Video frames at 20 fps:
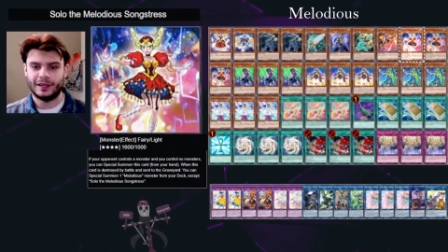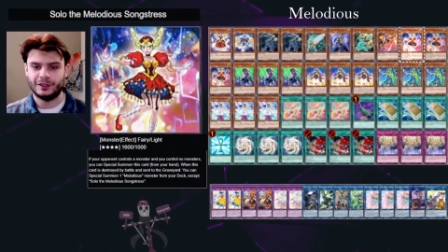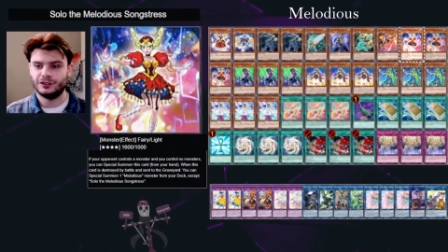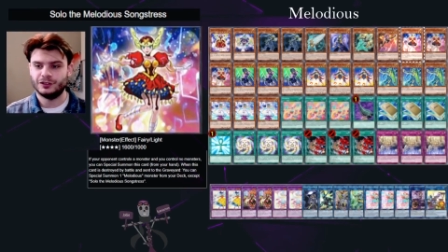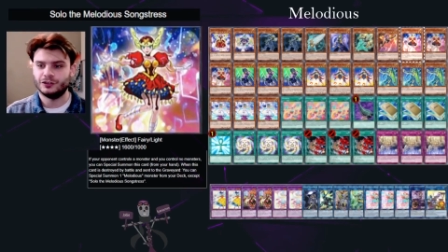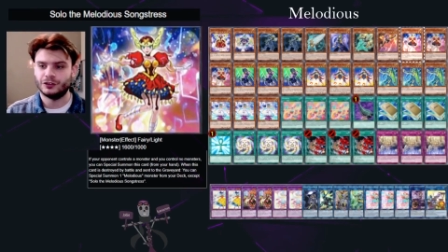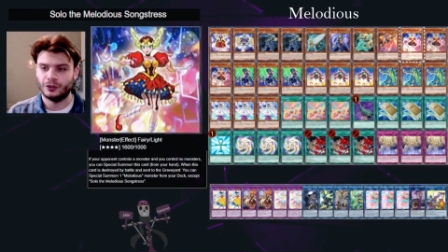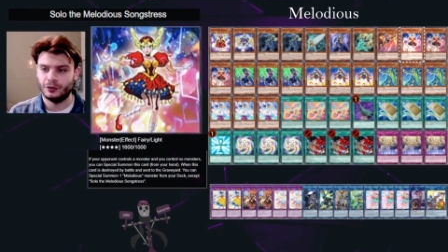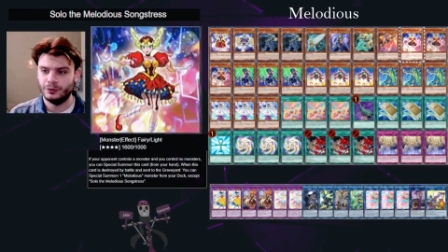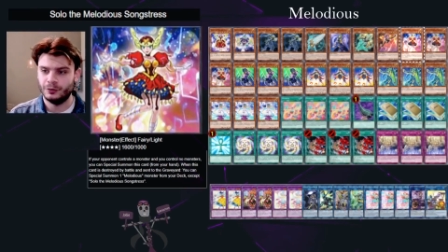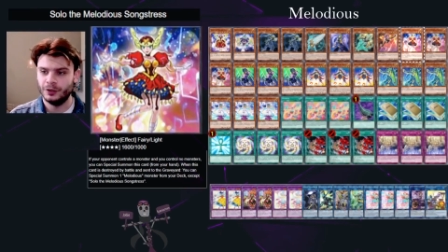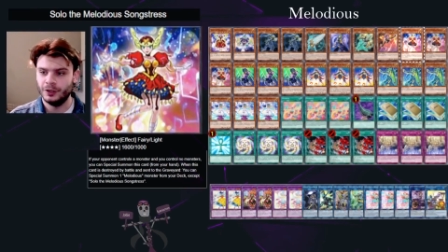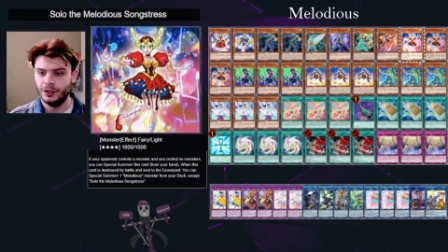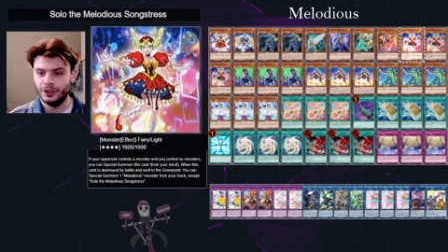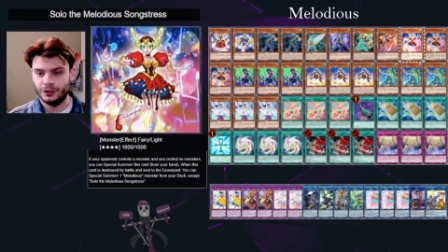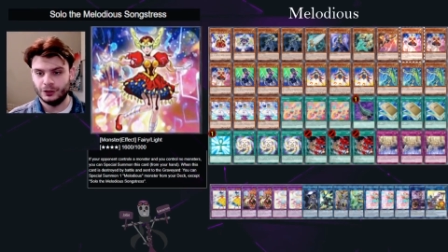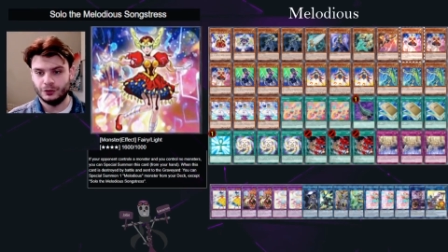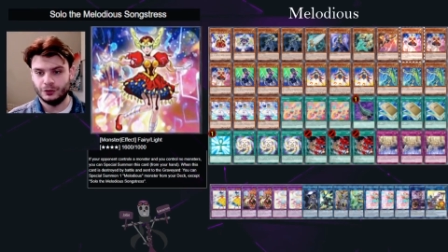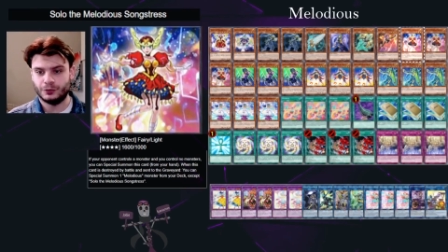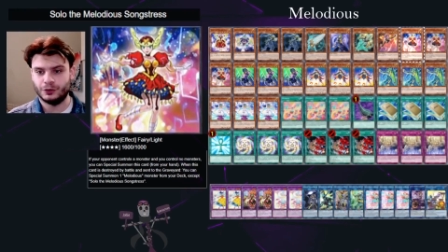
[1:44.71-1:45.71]
So
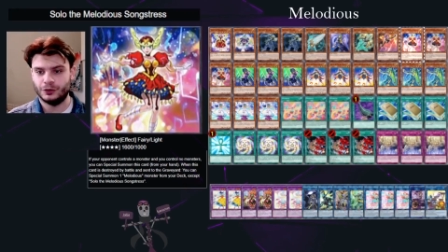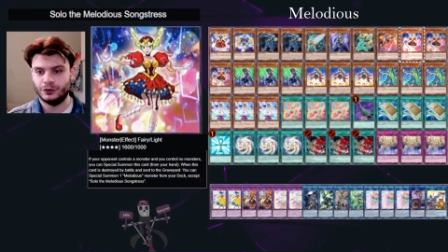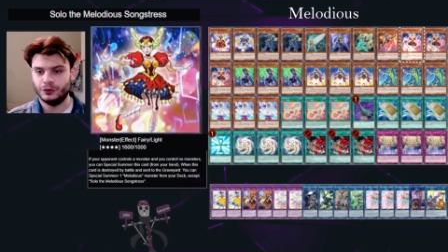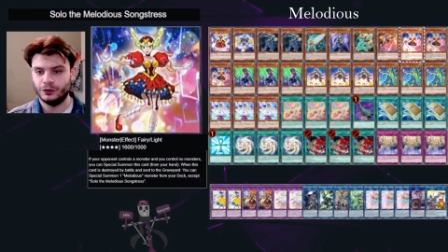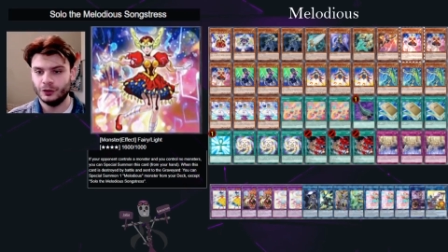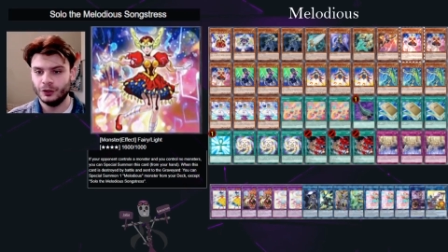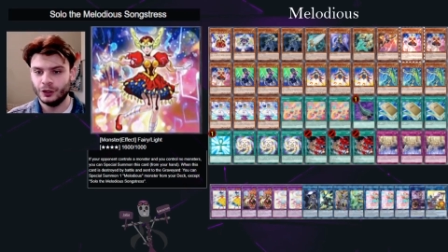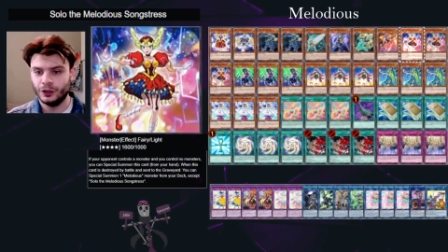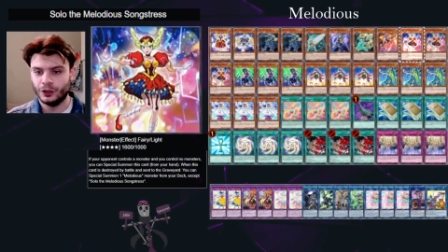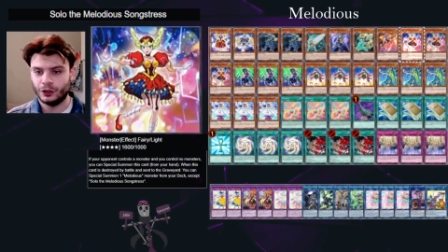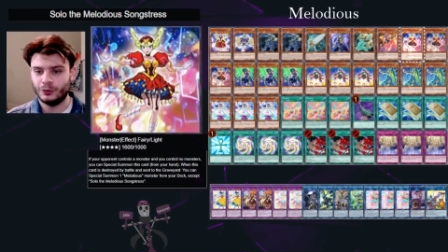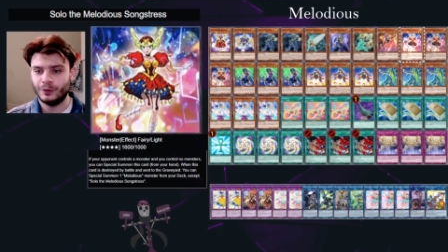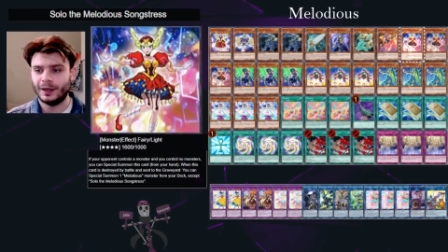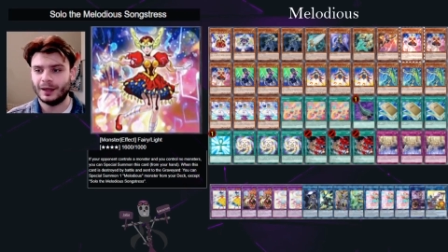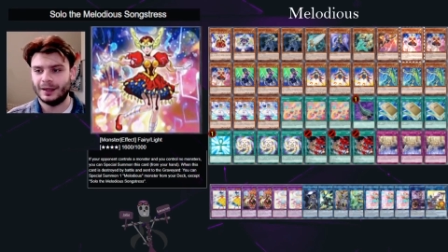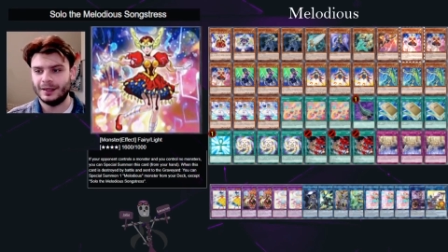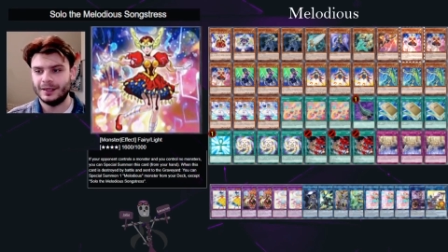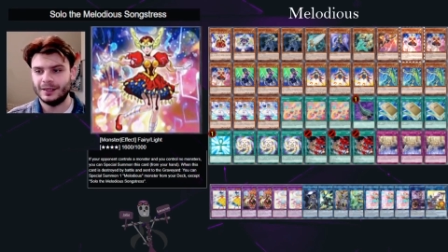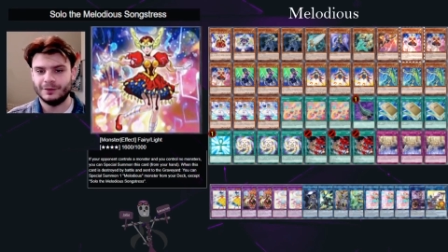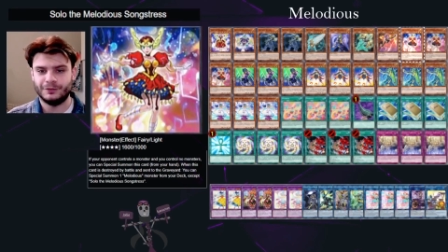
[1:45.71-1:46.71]
you can
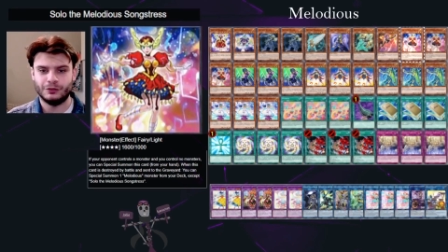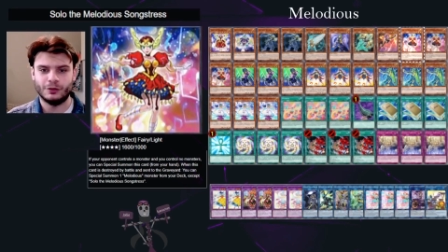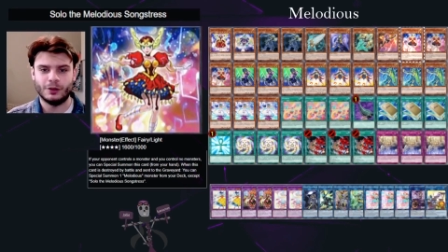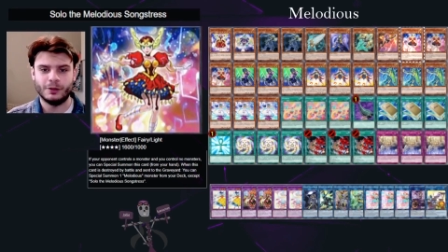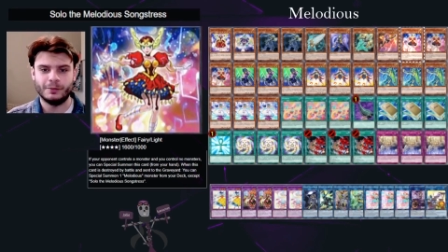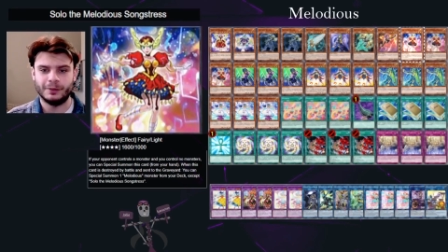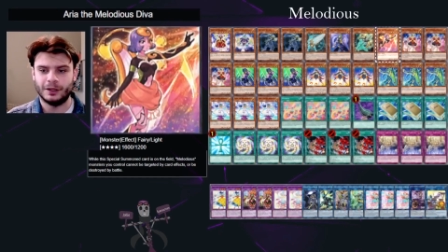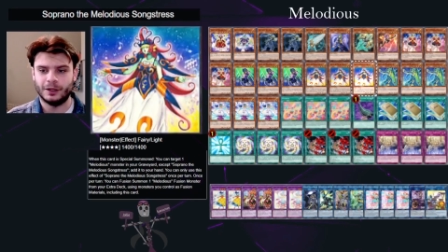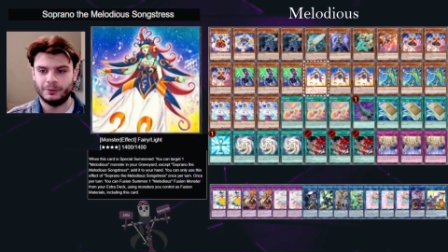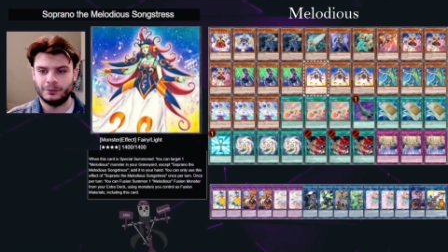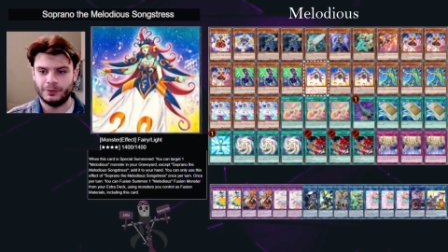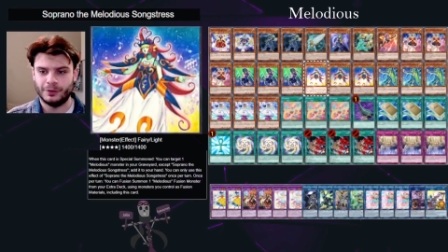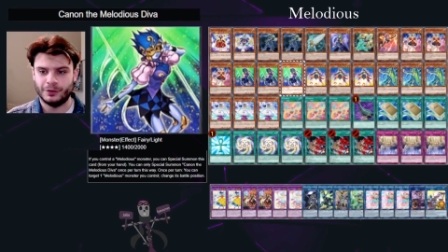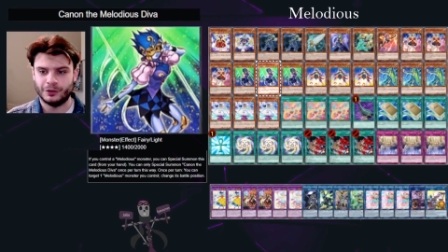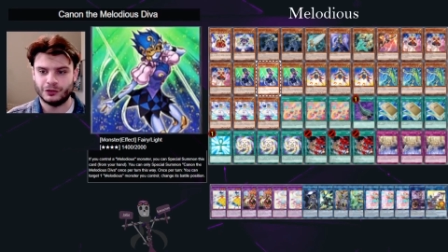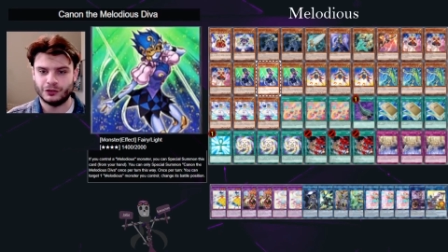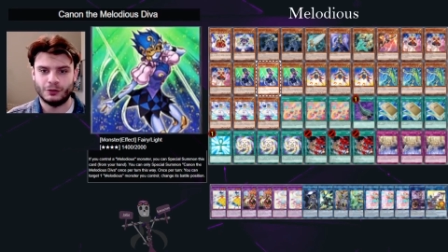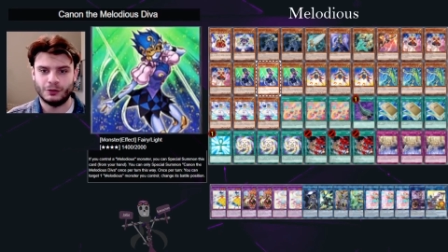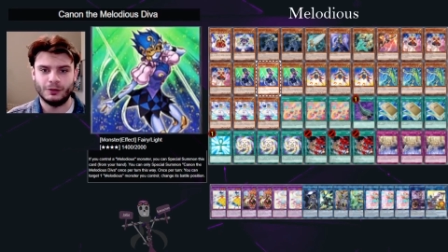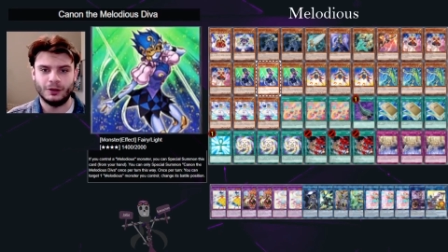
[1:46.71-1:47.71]
quickly, if you open up with a
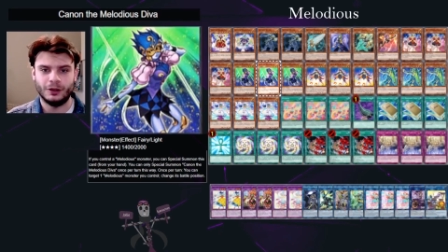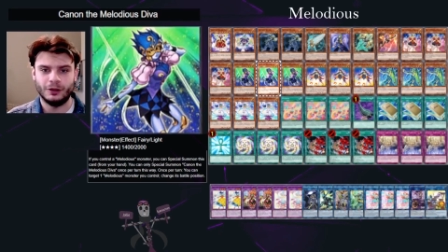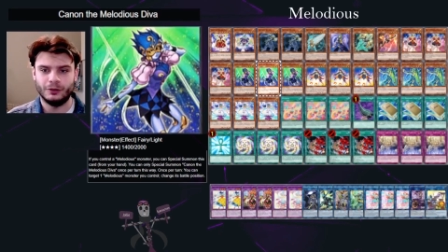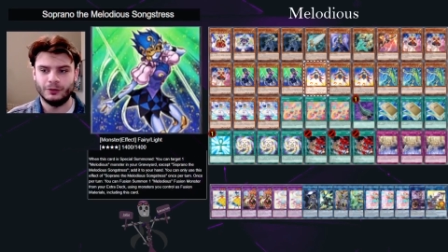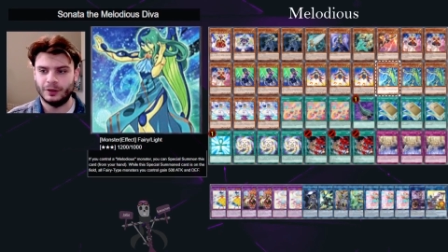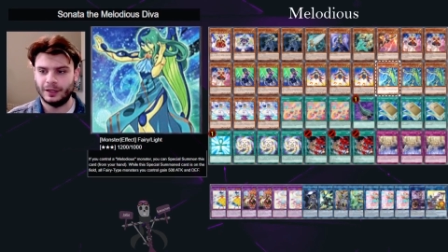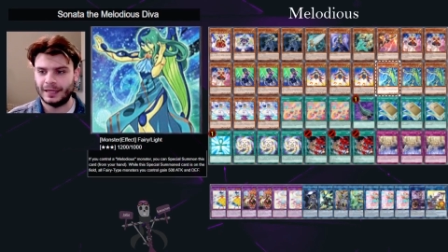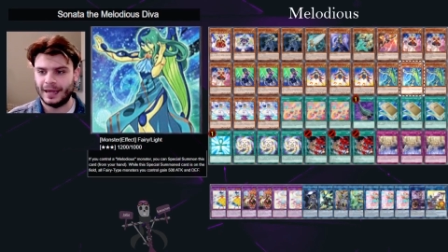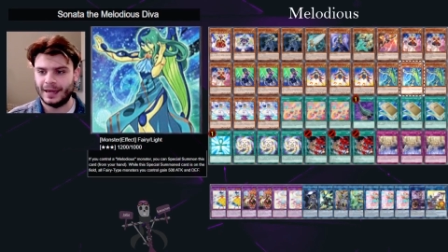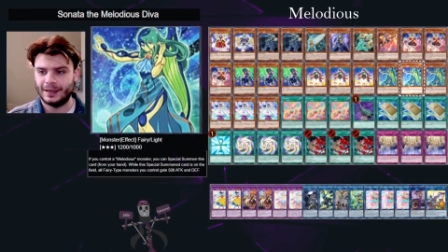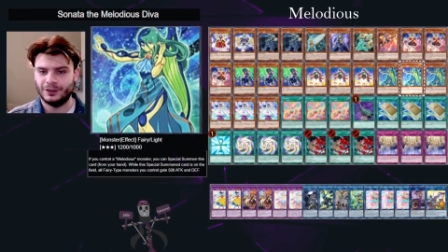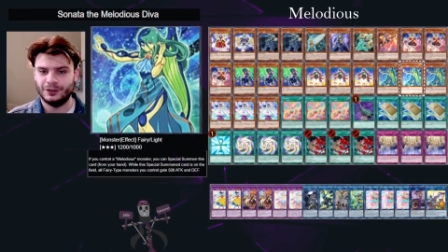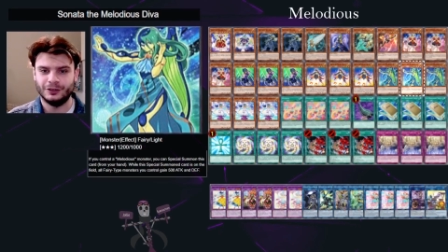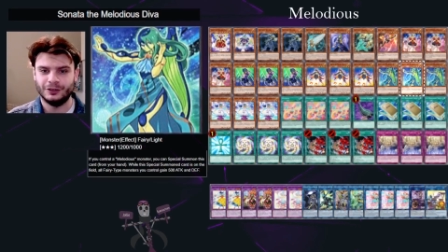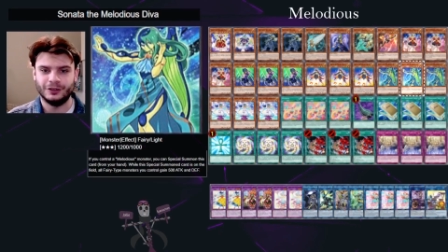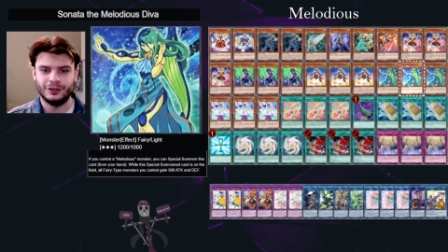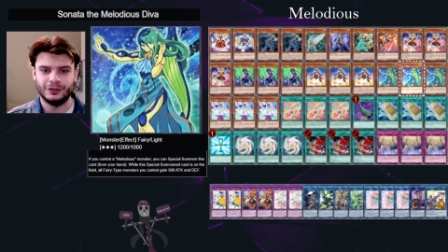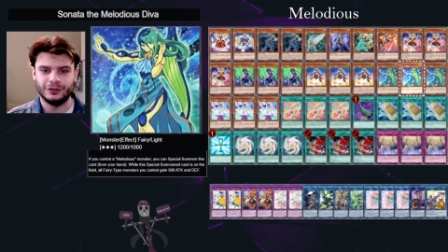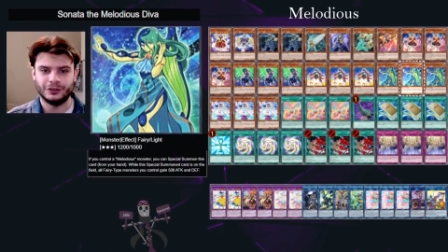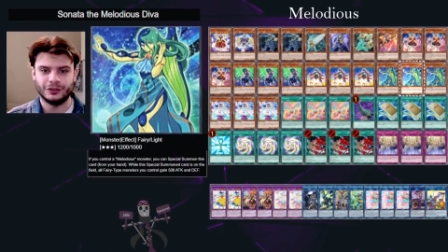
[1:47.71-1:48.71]
Solo, Cannon,
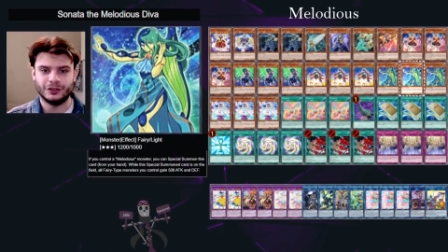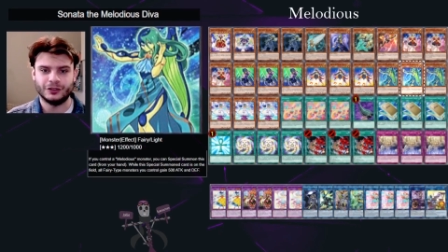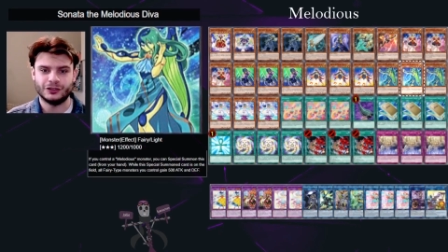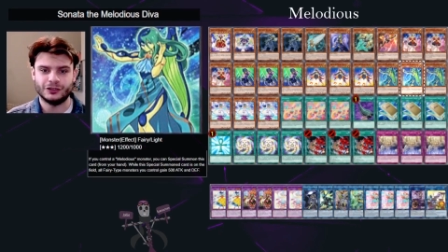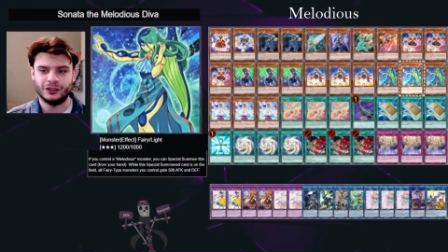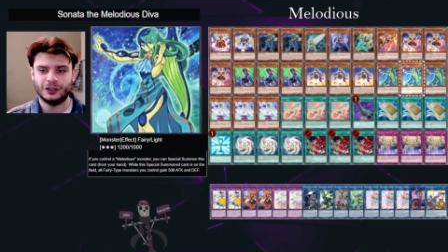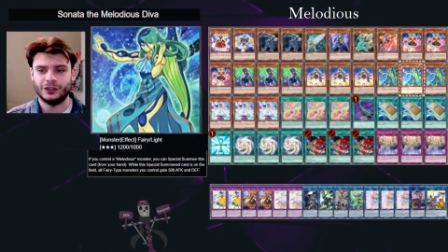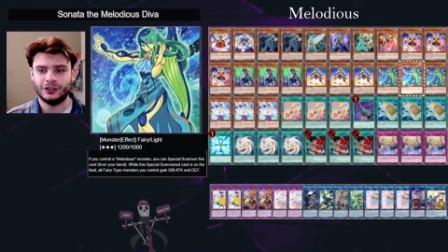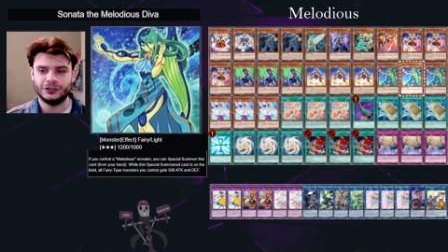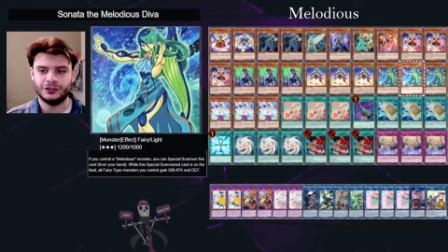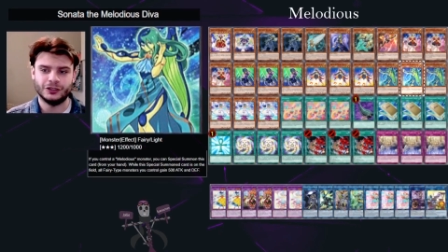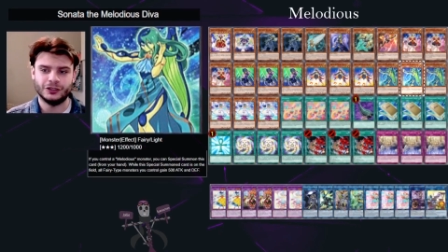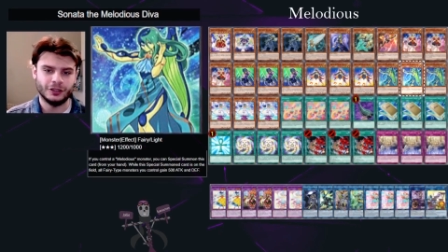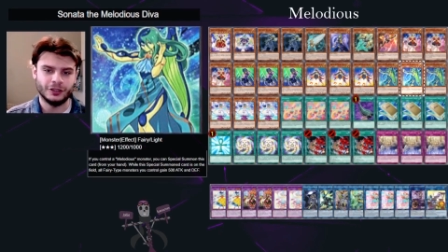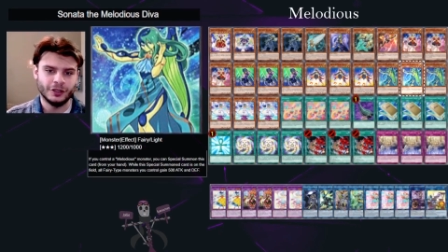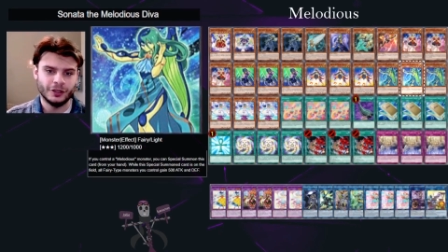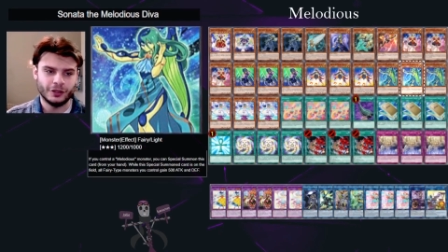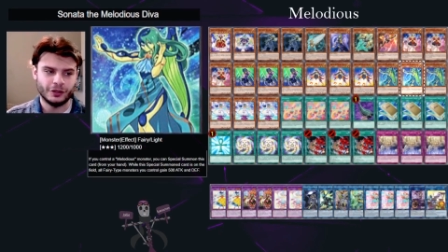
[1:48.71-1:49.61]
and a Sonata,